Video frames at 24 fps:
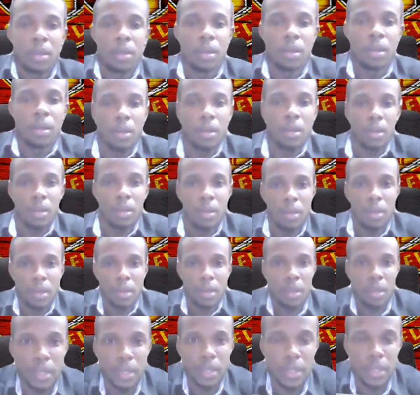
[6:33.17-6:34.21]
Ah,
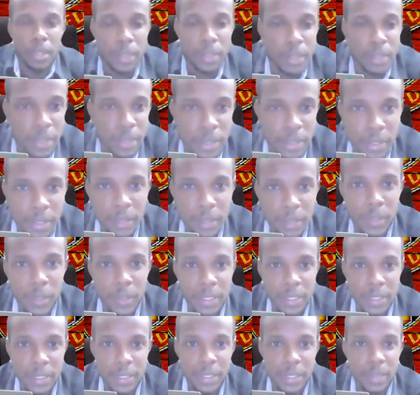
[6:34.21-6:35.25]
Lord.
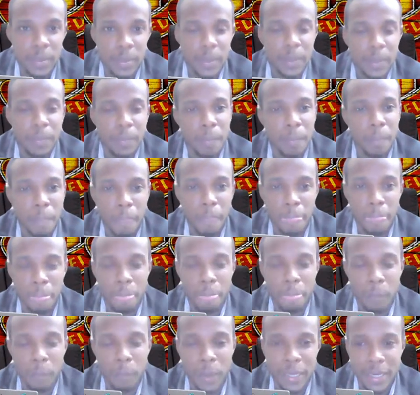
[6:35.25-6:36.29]
Twanzebe.
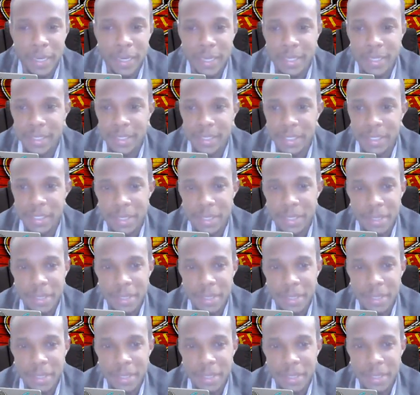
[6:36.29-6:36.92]
What can I say?